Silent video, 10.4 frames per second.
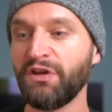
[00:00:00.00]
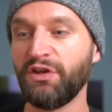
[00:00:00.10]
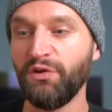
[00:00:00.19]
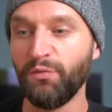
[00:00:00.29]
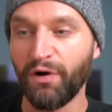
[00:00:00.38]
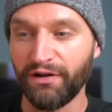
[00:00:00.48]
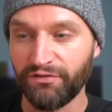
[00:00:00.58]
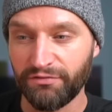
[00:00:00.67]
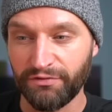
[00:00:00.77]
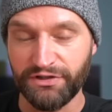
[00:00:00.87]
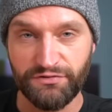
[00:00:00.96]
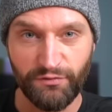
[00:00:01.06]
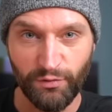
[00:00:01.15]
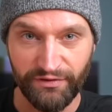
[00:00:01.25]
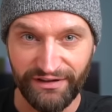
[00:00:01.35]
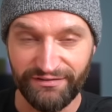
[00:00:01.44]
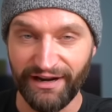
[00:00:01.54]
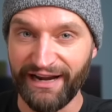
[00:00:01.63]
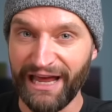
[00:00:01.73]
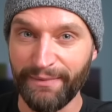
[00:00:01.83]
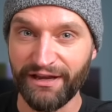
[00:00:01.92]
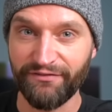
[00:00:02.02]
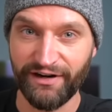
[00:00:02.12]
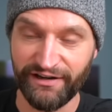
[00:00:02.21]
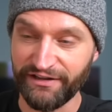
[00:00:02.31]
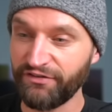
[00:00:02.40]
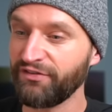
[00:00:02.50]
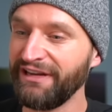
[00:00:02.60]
you want to reach for these dynamic variants.